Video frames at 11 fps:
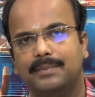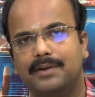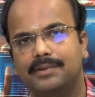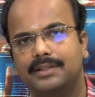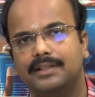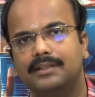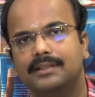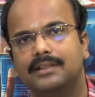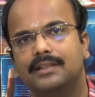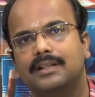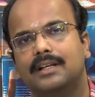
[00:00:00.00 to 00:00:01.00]
about the
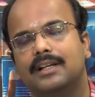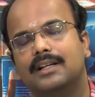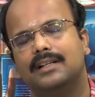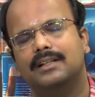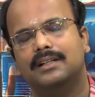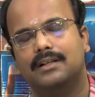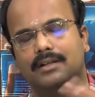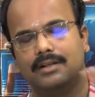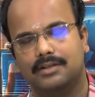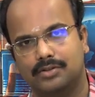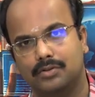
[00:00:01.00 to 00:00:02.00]
uh,
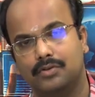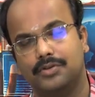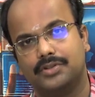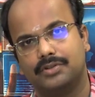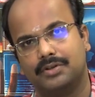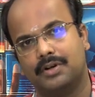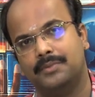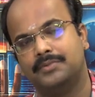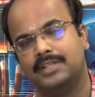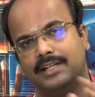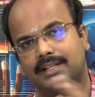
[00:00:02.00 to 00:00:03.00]
source,
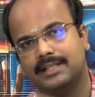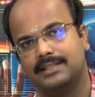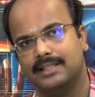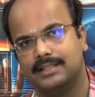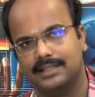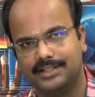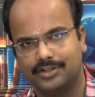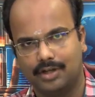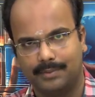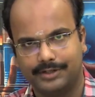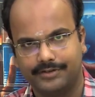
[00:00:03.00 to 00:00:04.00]
object and sensor
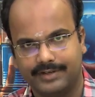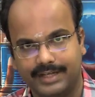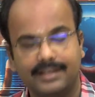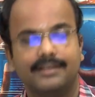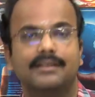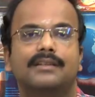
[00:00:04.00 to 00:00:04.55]
geometry,